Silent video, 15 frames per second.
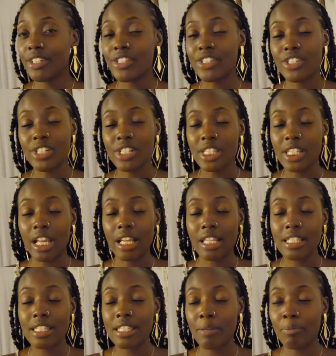Just
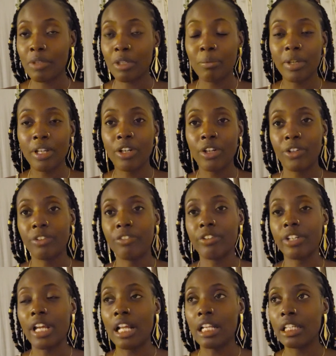accepting my current
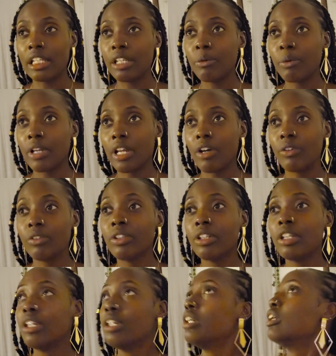reality
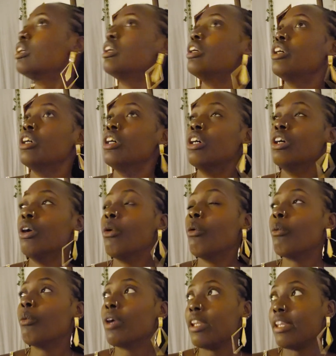
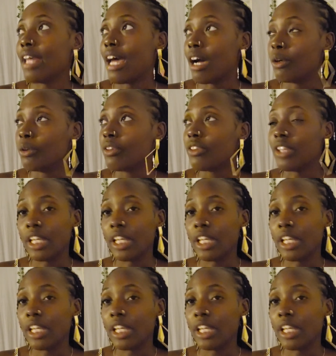without